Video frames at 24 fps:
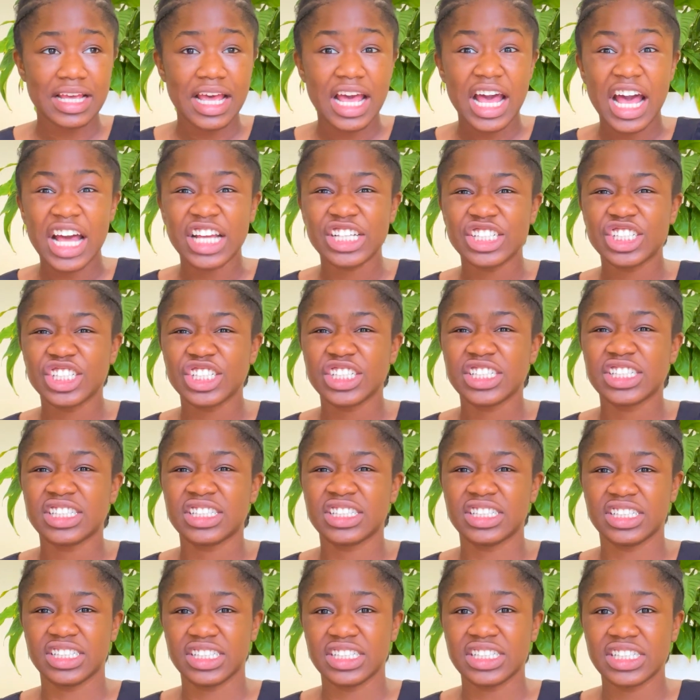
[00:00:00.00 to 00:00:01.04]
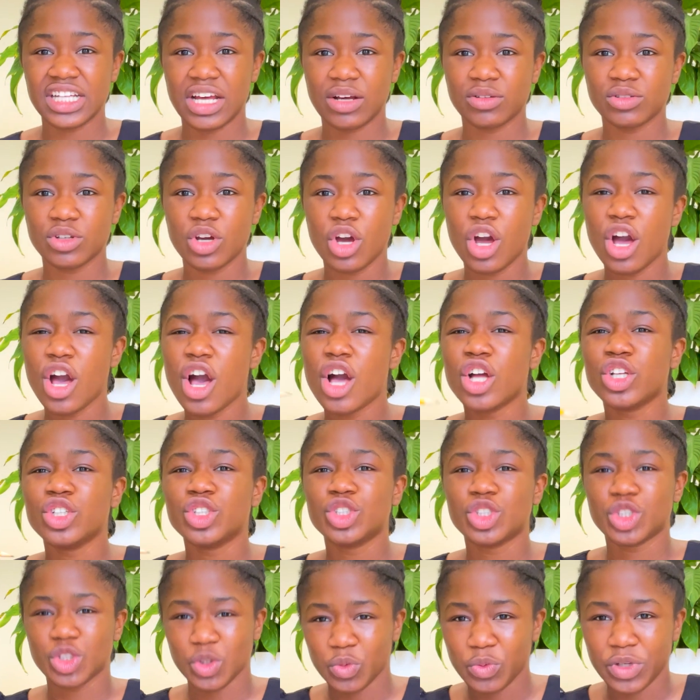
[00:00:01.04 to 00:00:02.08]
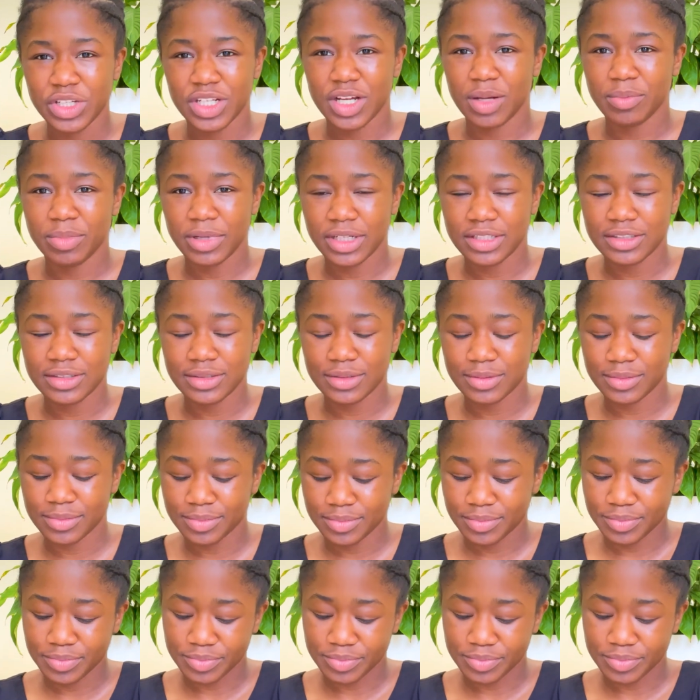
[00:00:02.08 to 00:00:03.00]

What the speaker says: and she's sitting down chewing her pencil.